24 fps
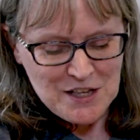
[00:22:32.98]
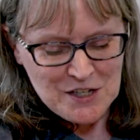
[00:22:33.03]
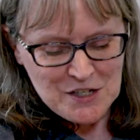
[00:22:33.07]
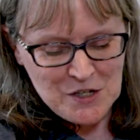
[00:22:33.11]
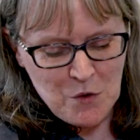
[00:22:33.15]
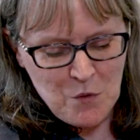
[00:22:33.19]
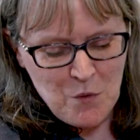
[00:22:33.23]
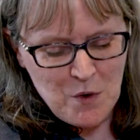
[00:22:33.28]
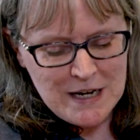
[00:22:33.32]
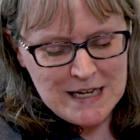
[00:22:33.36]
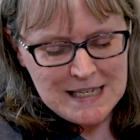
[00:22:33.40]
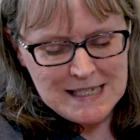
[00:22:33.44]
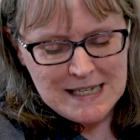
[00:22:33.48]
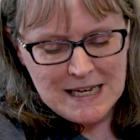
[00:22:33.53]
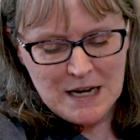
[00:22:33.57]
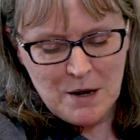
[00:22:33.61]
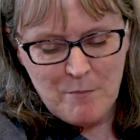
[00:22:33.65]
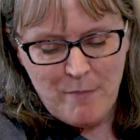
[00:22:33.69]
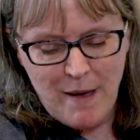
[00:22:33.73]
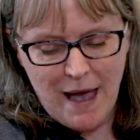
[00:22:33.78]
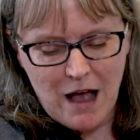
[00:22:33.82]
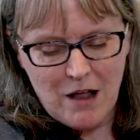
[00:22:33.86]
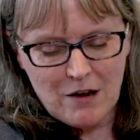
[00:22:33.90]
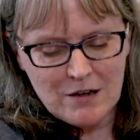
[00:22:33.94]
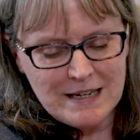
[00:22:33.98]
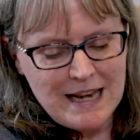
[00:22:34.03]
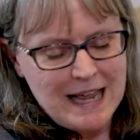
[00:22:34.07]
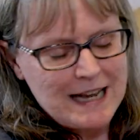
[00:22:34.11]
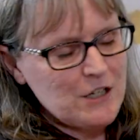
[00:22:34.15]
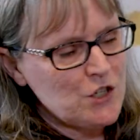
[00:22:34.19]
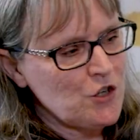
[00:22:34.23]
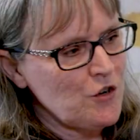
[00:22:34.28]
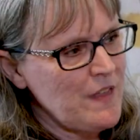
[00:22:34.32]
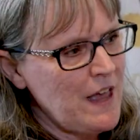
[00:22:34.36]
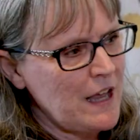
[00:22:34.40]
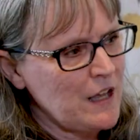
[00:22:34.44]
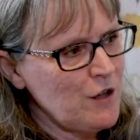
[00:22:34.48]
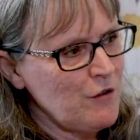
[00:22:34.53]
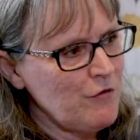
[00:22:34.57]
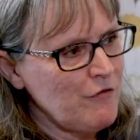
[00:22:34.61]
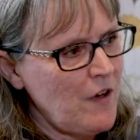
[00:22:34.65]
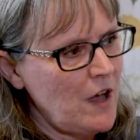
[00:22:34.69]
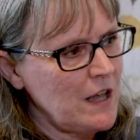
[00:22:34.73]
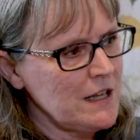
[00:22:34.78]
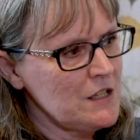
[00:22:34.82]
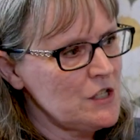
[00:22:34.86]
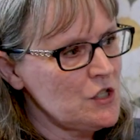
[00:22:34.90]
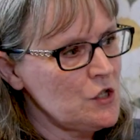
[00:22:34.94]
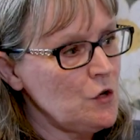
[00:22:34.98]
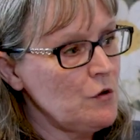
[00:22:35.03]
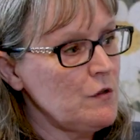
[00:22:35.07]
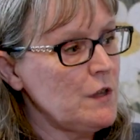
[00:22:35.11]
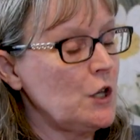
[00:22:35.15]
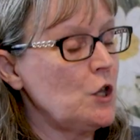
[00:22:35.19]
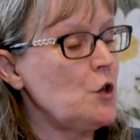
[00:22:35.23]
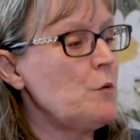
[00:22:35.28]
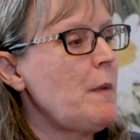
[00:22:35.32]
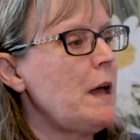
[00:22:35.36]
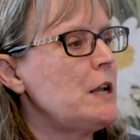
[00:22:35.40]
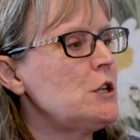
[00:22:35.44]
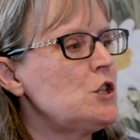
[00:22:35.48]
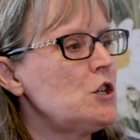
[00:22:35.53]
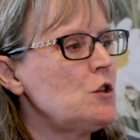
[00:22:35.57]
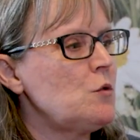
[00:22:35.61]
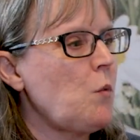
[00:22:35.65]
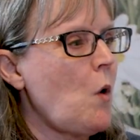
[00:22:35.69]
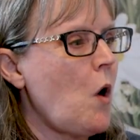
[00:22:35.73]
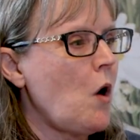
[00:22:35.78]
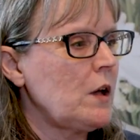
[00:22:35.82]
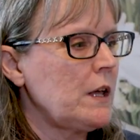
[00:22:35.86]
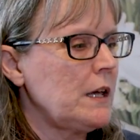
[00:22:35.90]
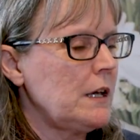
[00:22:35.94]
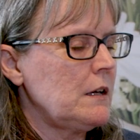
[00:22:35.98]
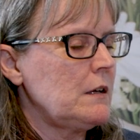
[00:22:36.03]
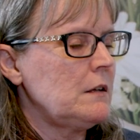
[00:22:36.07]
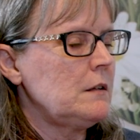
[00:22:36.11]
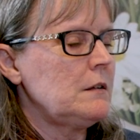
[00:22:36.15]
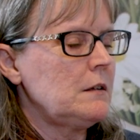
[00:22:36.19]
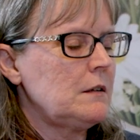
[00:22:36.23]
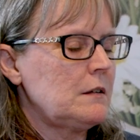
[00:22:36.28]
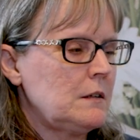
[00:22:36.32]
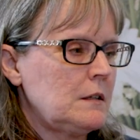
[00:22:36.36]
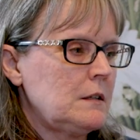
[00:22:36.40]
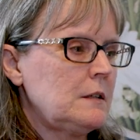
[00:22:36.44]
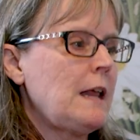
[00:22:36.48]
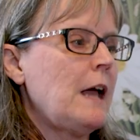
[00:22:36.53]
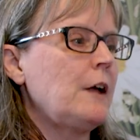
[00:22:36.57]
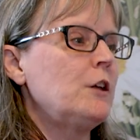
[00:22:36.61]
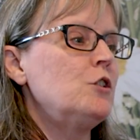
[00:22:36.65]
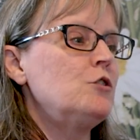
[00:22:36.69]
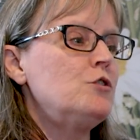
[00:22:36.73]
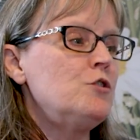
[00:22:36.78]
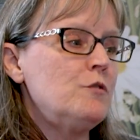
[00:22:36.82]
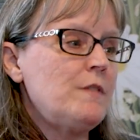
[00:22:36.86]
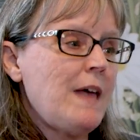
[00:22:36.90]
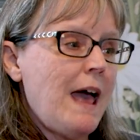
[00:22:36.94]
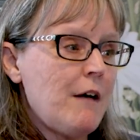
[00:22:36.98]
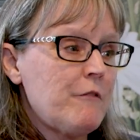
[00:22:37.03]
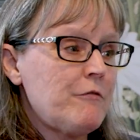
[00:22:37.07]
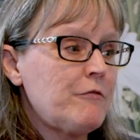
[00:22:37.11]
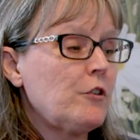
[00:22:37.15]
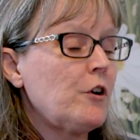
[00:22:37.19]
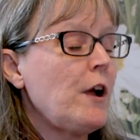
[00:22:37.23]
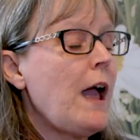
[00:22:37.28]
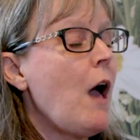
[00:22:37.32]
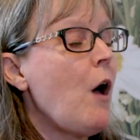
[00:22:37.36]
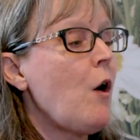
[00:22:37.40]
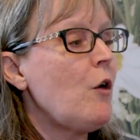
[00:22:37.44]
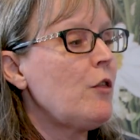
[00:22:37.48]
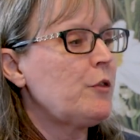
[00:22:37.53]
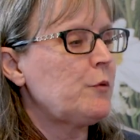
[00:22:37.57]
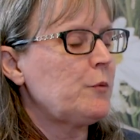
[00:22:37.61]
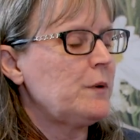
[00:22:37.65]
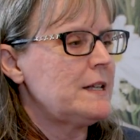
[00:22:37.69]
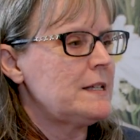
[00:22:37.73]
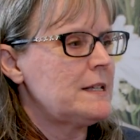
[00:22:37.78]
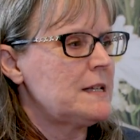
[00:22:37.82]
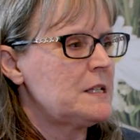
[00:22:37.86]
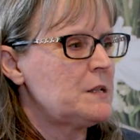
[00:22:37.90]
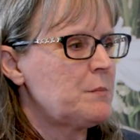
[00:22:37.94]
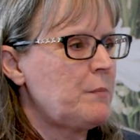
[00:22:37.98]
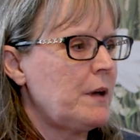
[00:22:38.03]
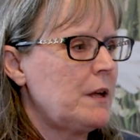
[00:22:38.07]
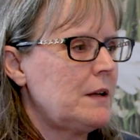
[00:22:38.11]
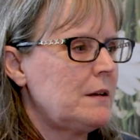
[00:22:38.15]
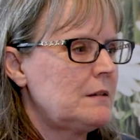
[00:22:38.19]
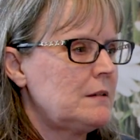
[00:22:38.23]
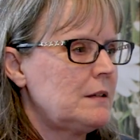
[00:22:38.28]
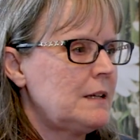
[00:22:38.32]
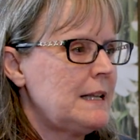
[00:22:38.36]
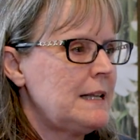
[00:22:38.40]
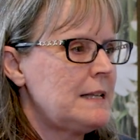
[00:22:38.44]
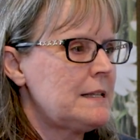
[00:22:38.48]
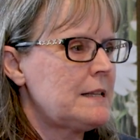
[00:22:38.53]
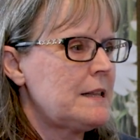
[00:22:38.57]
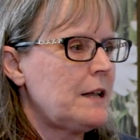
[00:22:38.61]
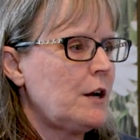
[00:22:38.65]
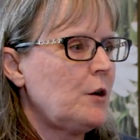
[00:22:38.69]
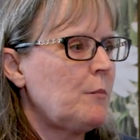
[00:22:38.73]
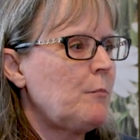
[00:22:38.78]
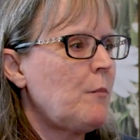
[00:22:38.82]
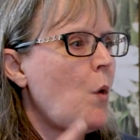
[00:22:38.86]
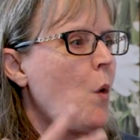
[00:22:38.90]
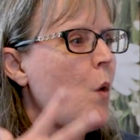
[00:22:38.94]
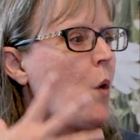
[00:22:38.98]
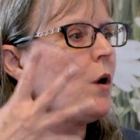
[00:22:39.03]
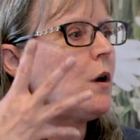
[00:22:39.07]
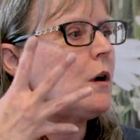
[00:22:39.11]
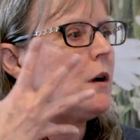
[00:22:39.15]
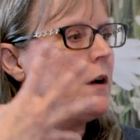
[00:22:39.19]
So what is it about nature that you find soothing? You mentioned walking. Now you do that for health reasons, but is there more?